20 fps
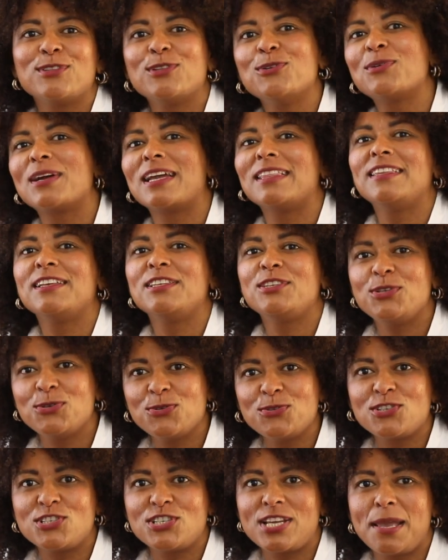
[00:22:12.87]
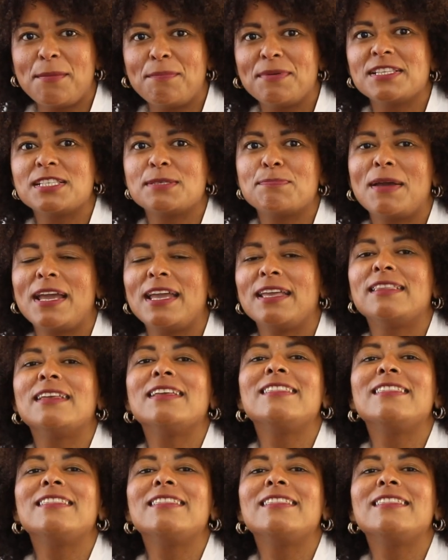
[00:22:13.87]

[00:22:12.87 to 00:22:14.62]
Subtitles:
look at the news shaping Spain